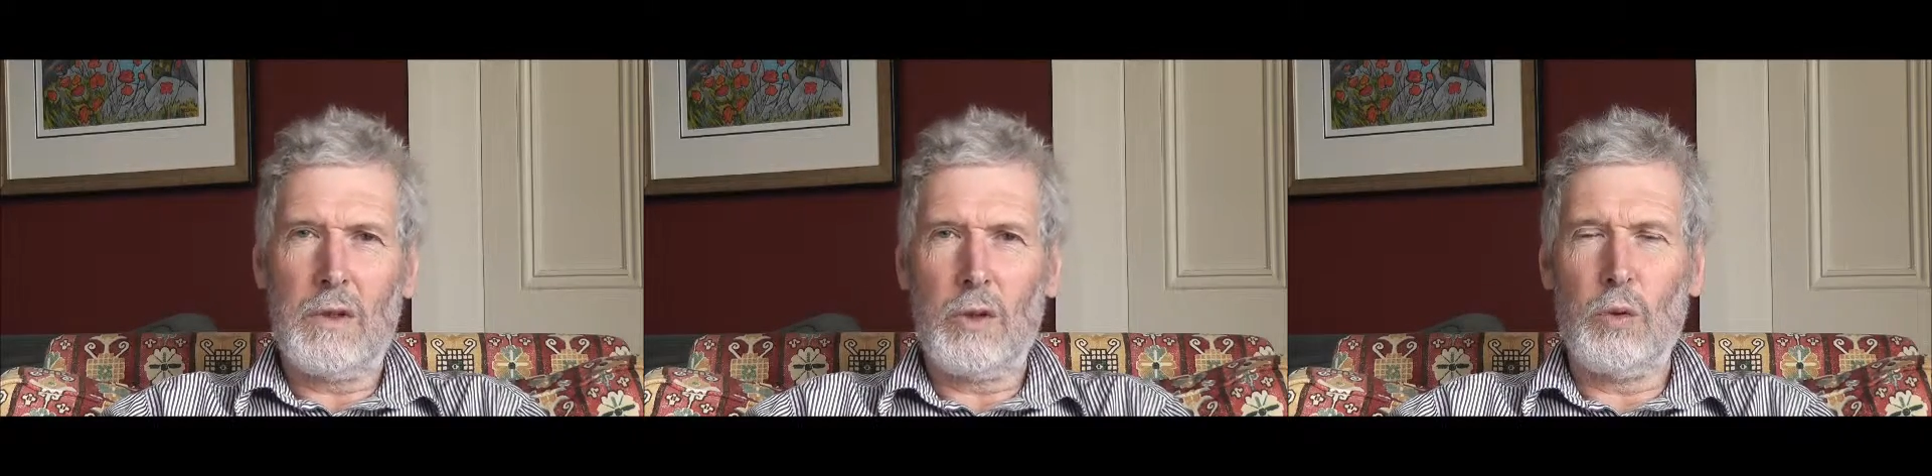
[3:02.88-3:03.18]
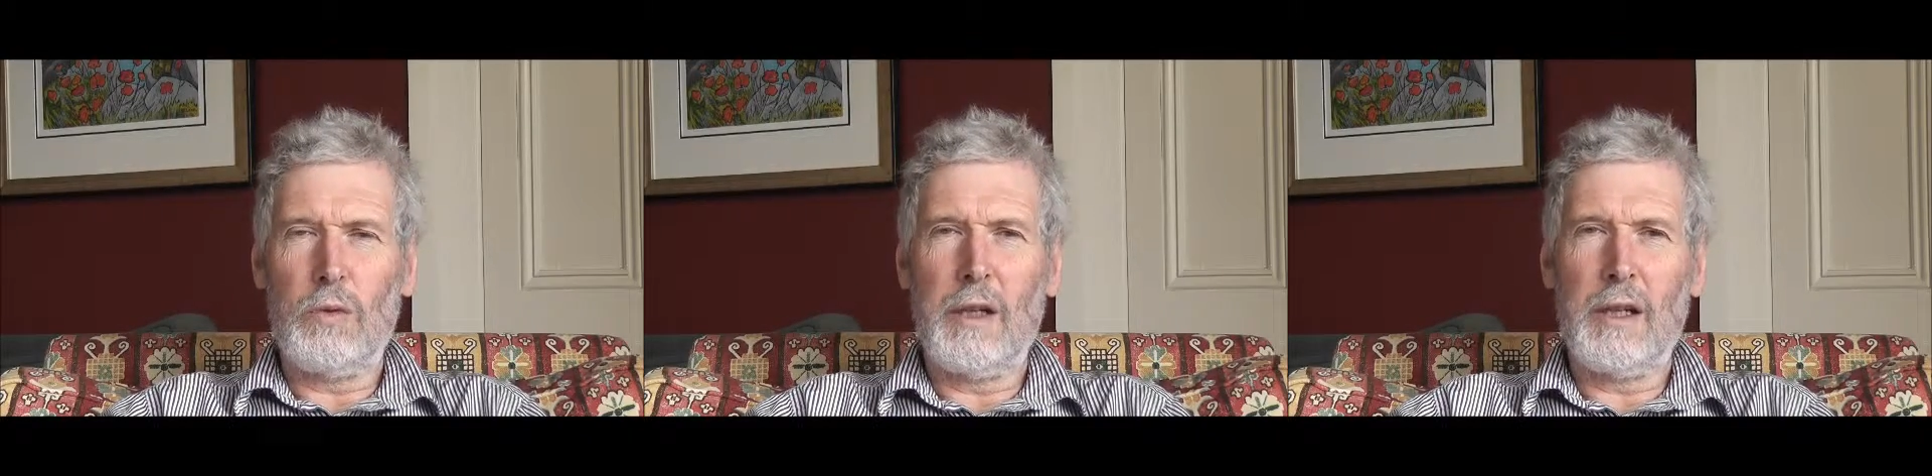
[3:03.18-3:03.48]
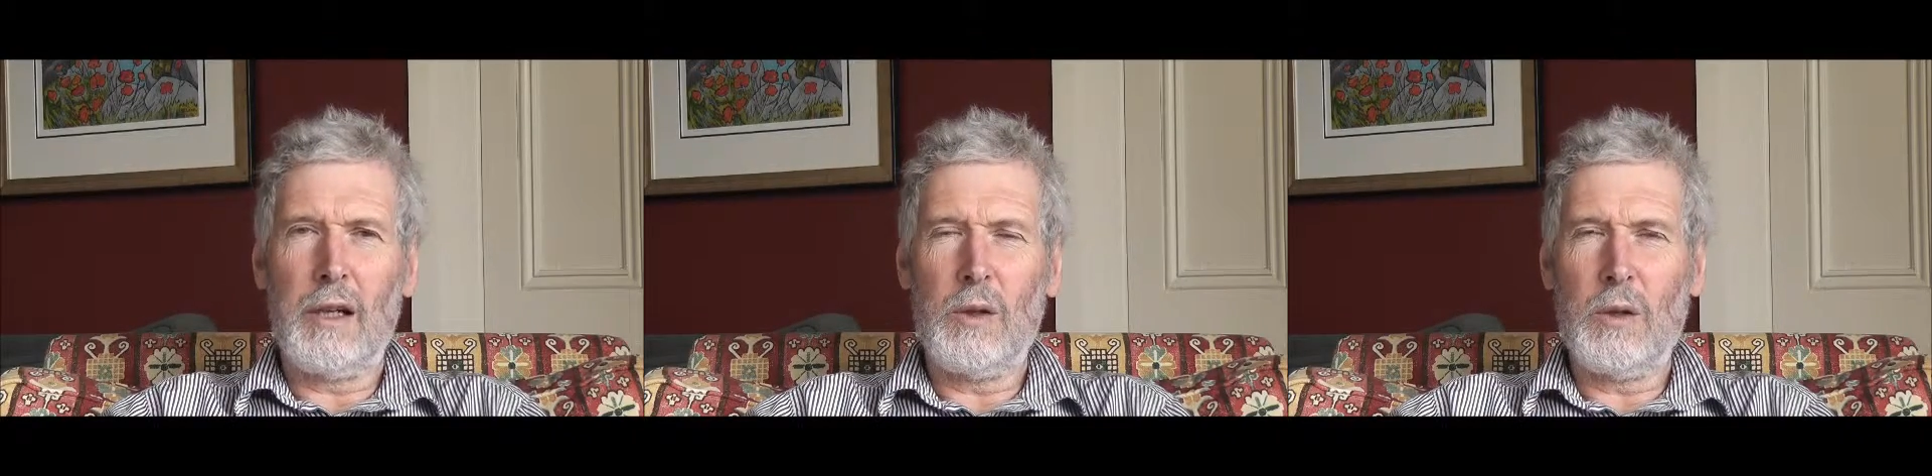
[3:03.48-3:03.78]
little
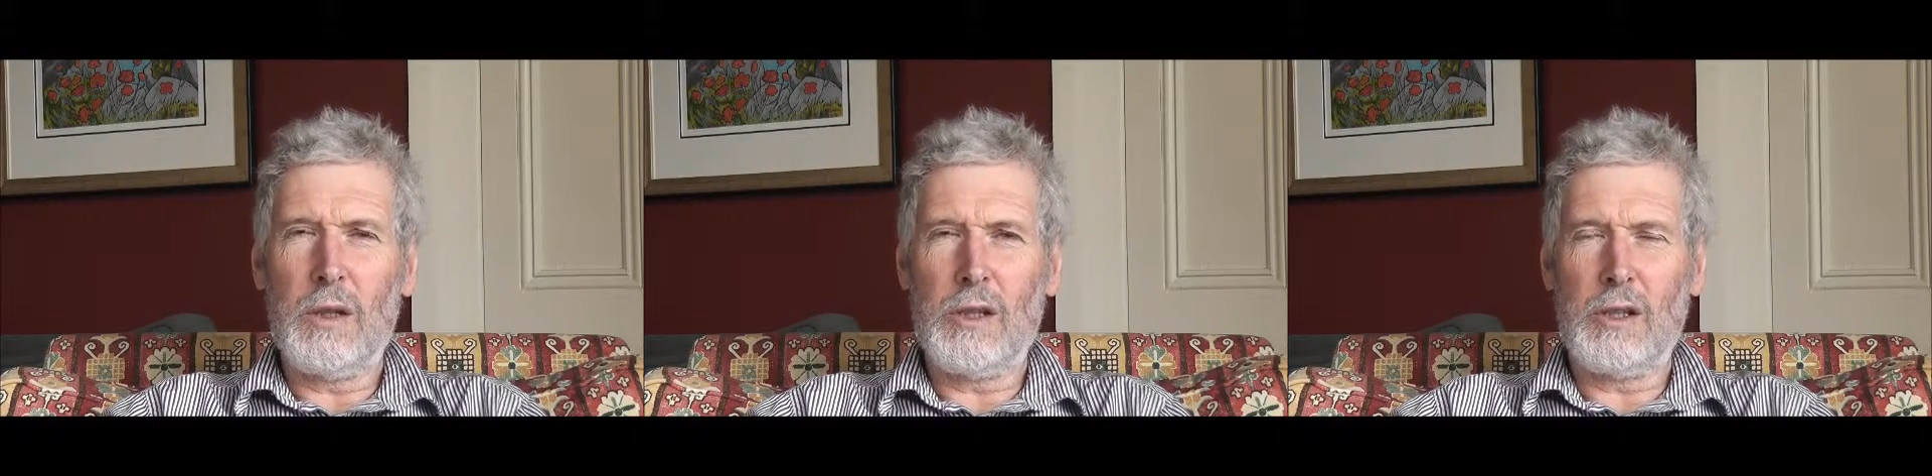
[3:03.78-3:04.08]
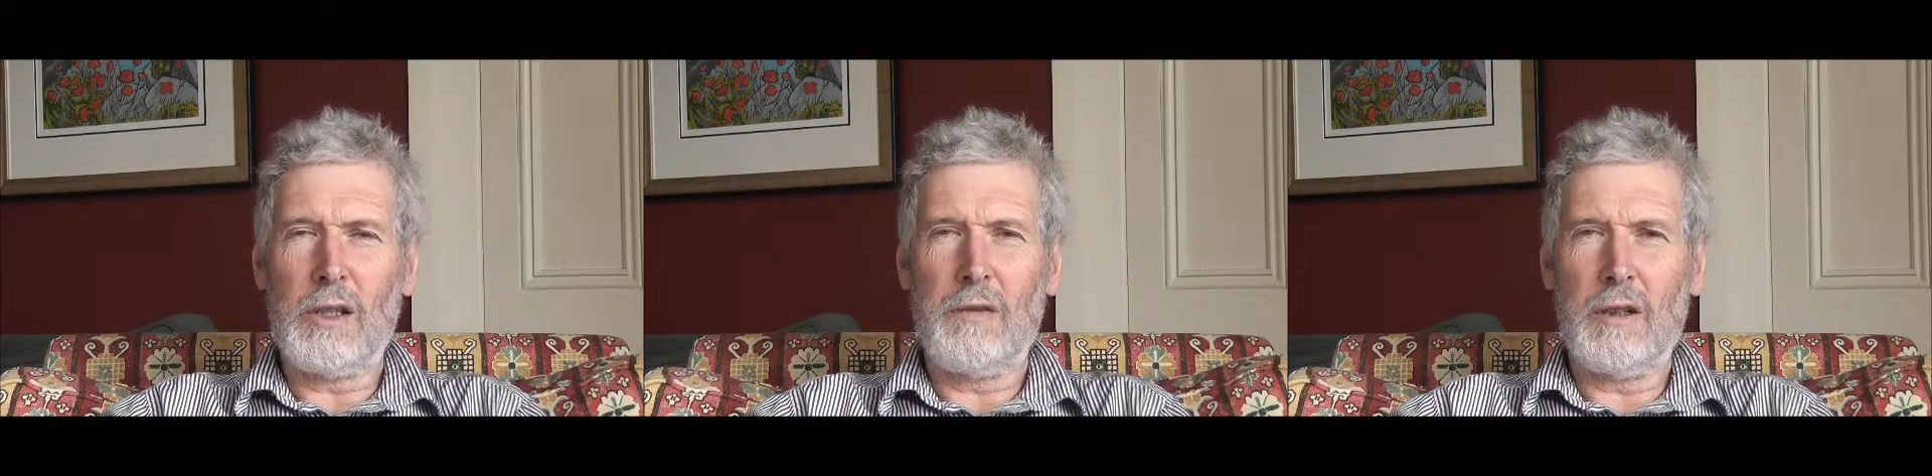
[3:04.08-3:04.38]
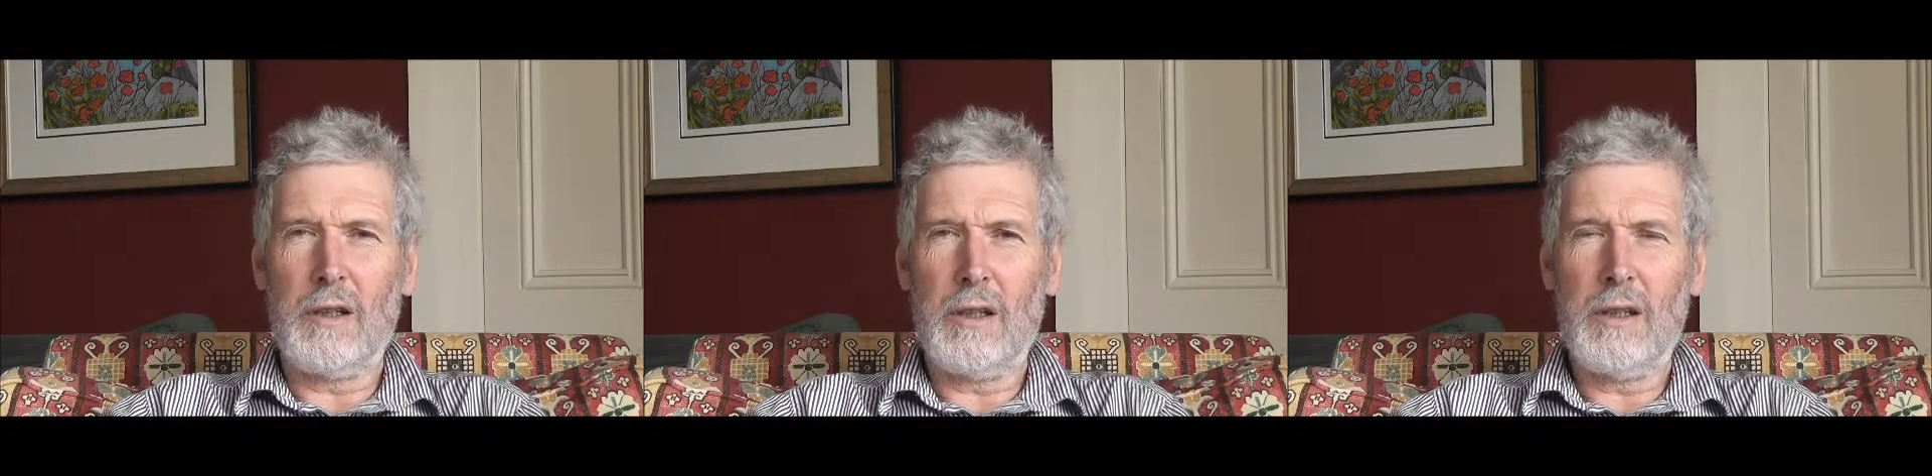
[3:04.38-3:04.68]
video is
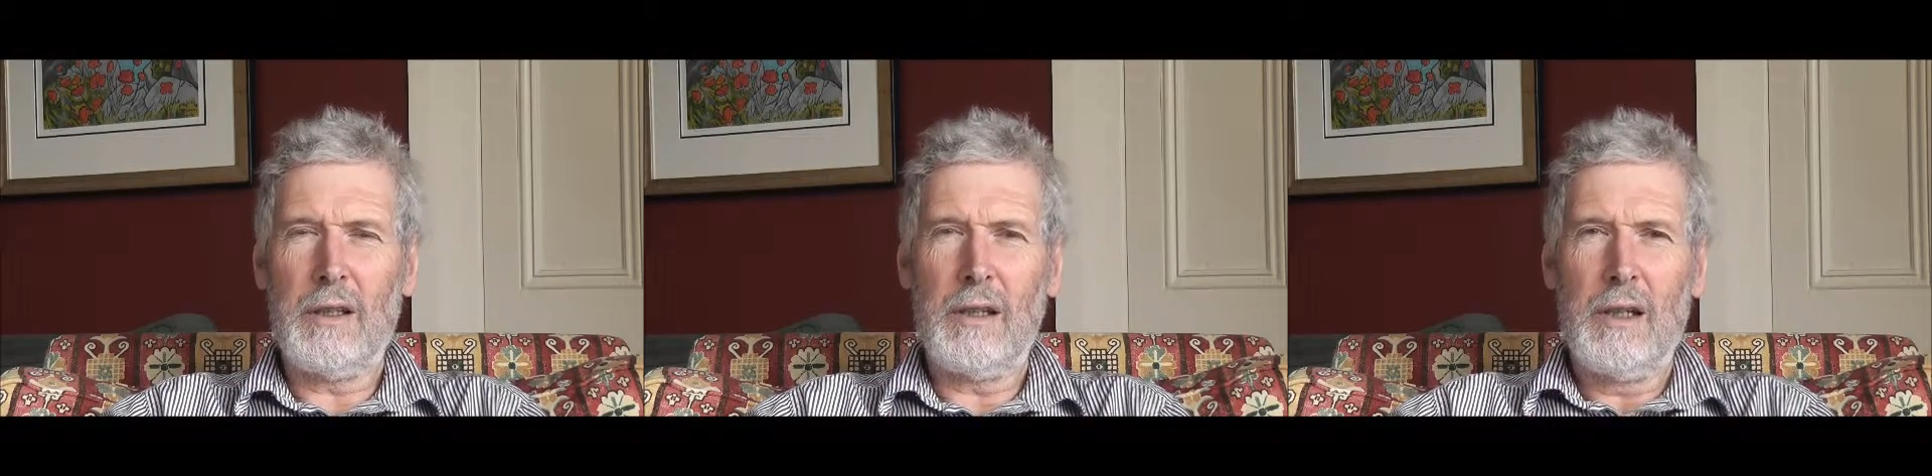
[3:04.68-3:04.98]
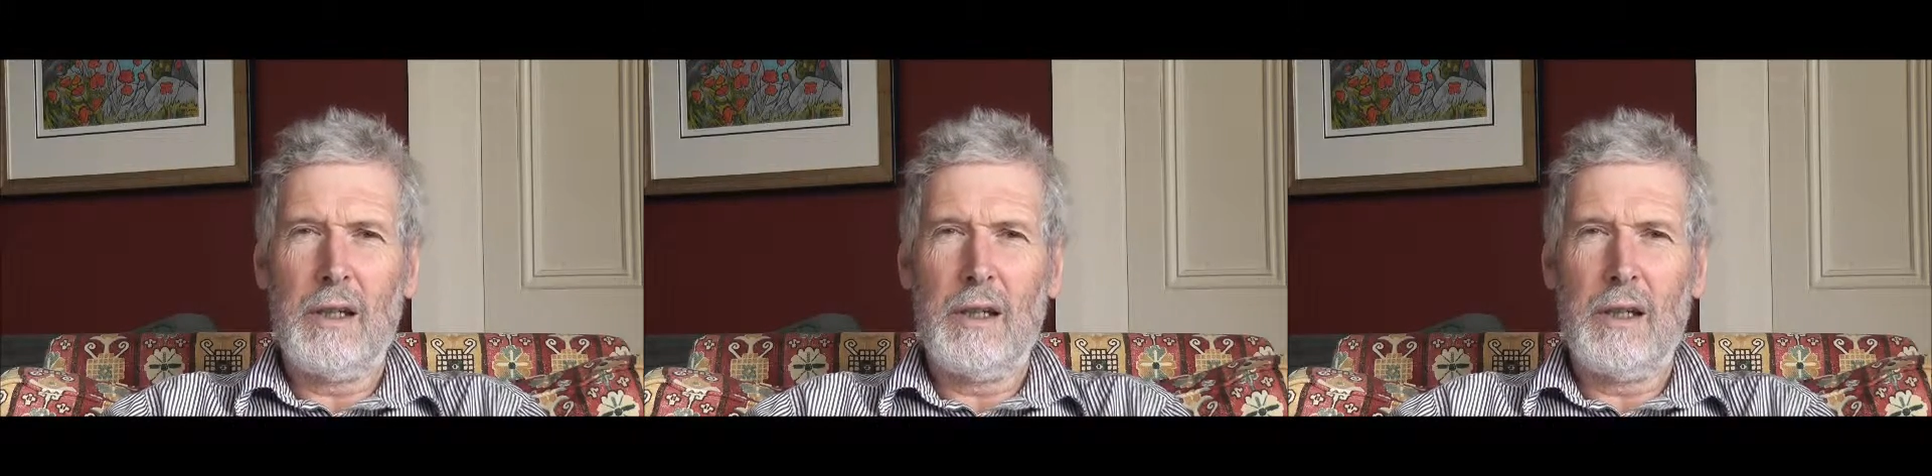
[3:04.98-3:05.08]
definitely